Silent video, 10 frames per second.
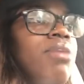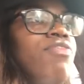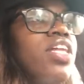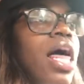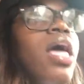I
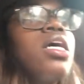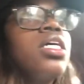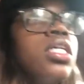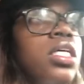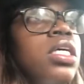feel like
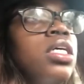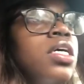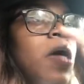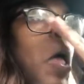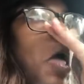
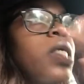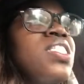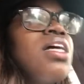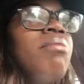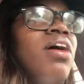
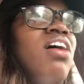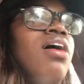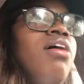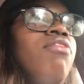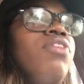some
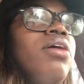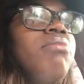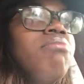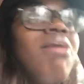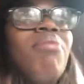
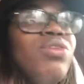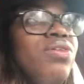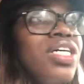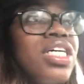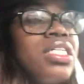of my
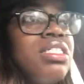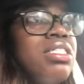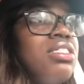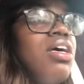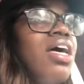mucus
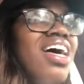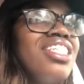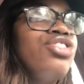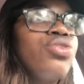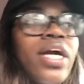
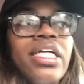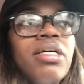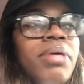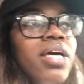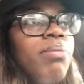has drained
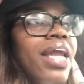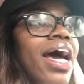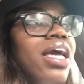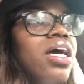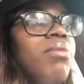a bit, but
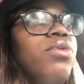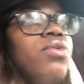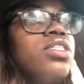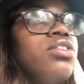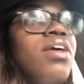I am
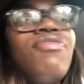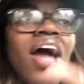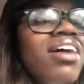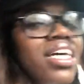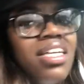going to, if
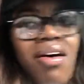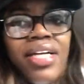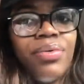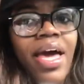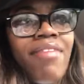y'all didn't know, I
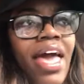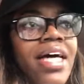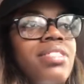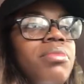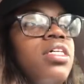do have
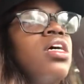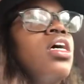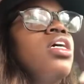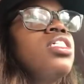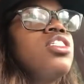asthma.
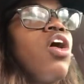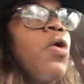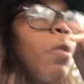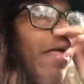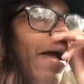
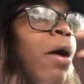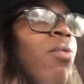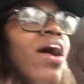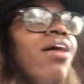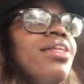So like
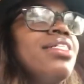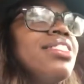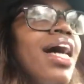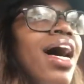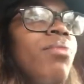around this
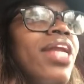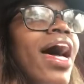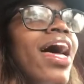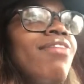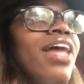time when I
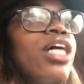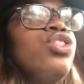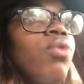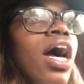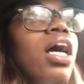have like a
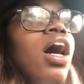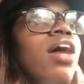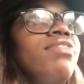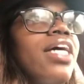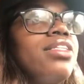dry
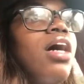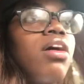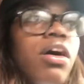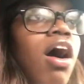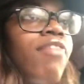cough, like the
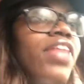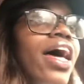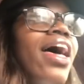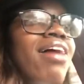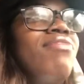cough that
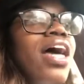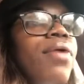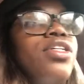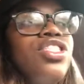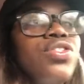I have
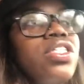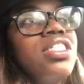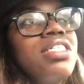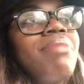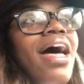now, is usually
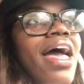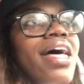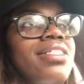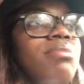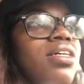just my
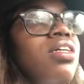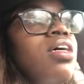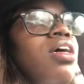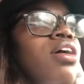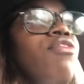asthma
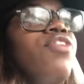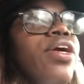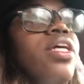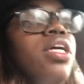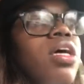
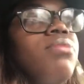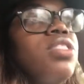flaring up.